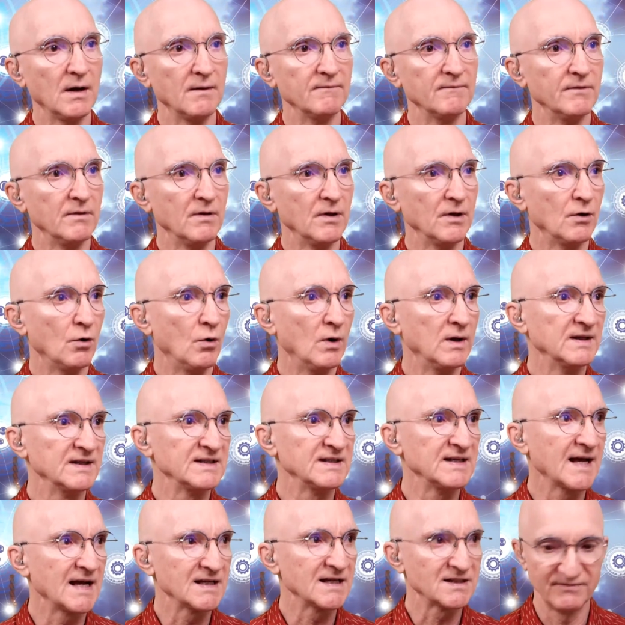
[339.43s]
oil and
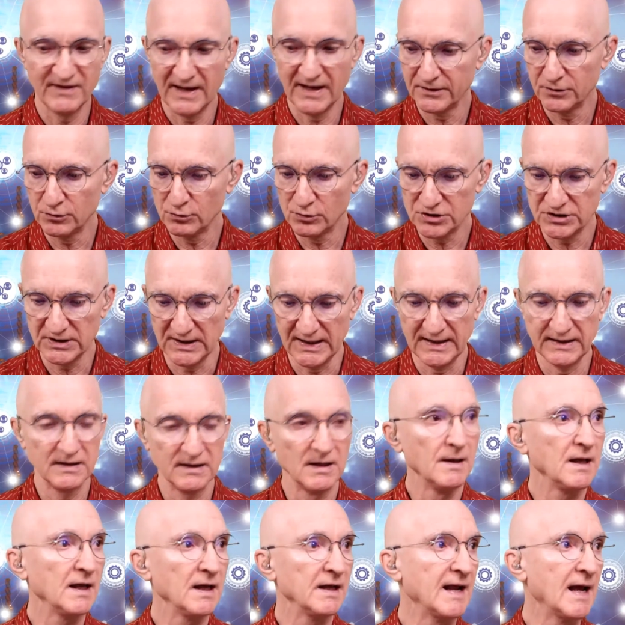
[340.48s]
gas value chain
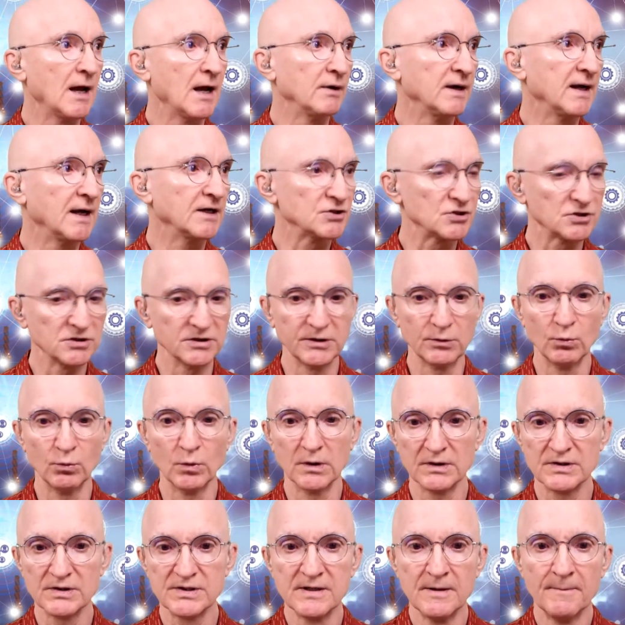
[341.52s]
and how it actually
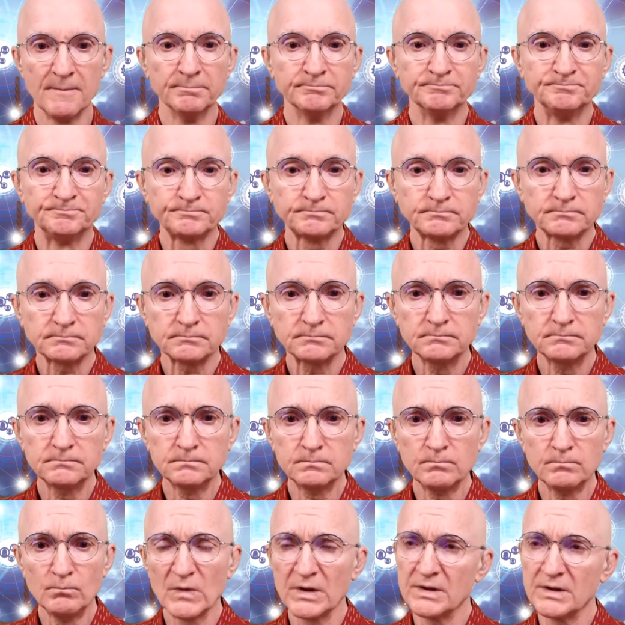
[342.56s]
works.
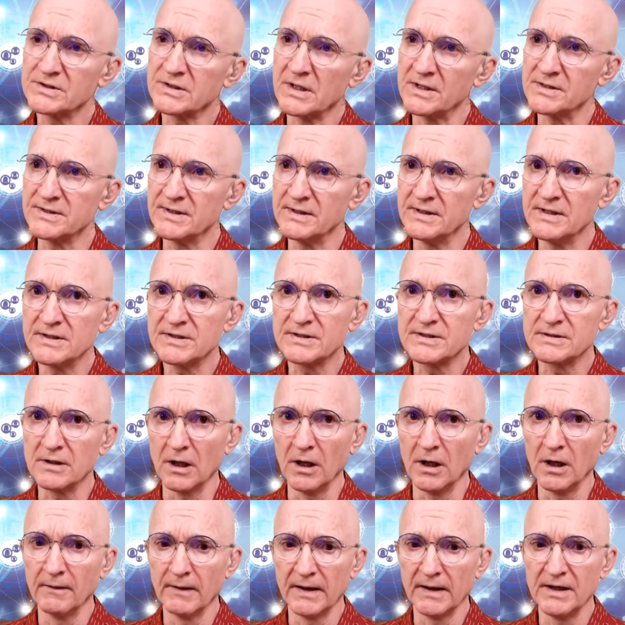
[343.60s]
It's because it is
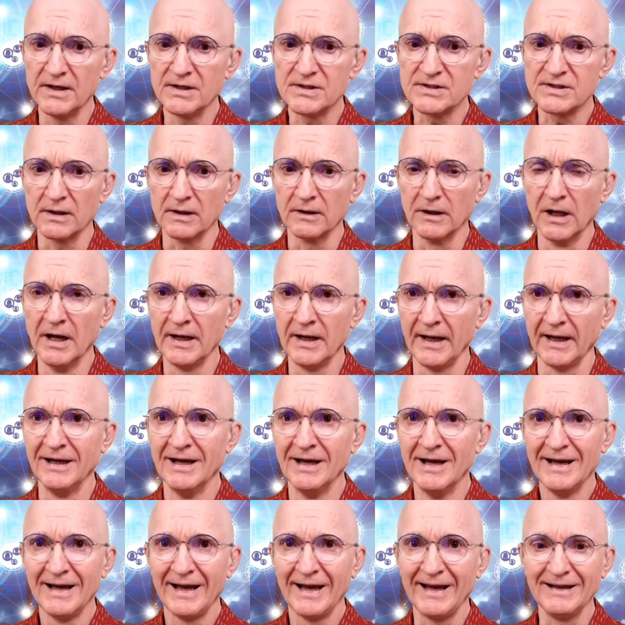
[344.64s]

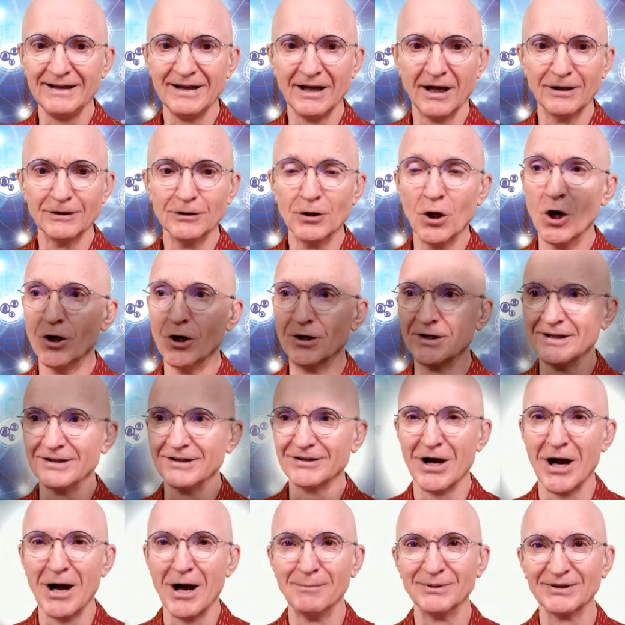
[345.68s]
a long and
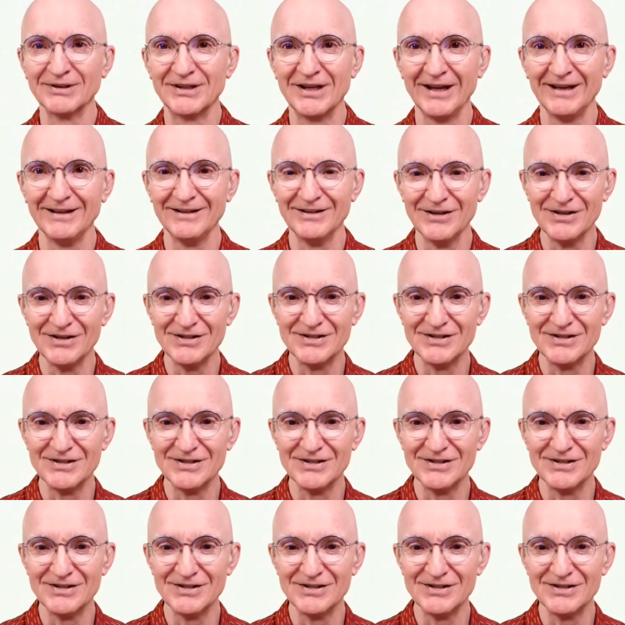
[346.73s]
complicated